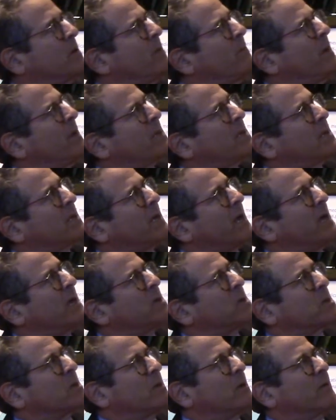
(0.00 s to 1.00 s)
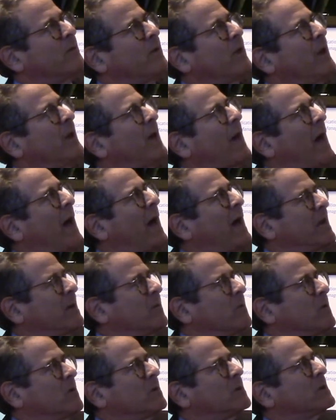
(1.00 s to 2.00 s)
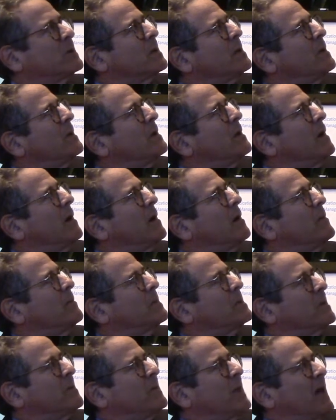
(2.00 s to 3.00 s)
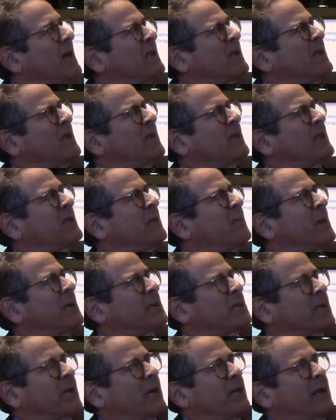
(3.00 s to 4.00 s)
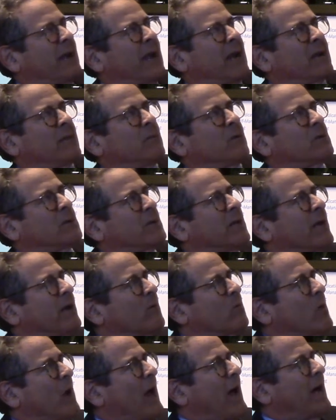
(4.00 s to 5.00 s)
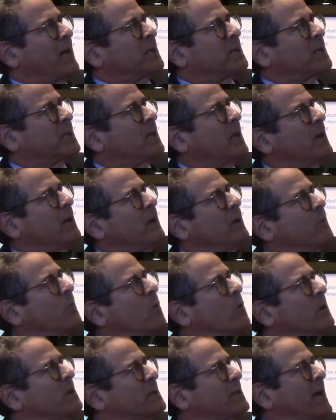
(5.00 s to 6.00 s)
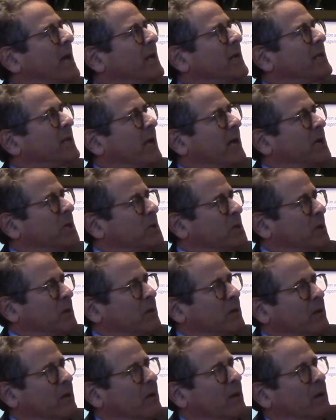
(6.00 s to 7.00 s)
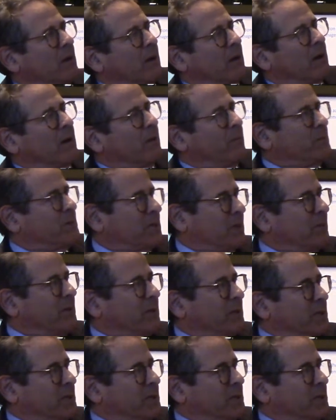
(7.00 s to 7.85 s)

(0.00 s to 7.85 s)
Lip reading: domestication of animals, some non-domesticated animals like rats, poor sanitation. Some of the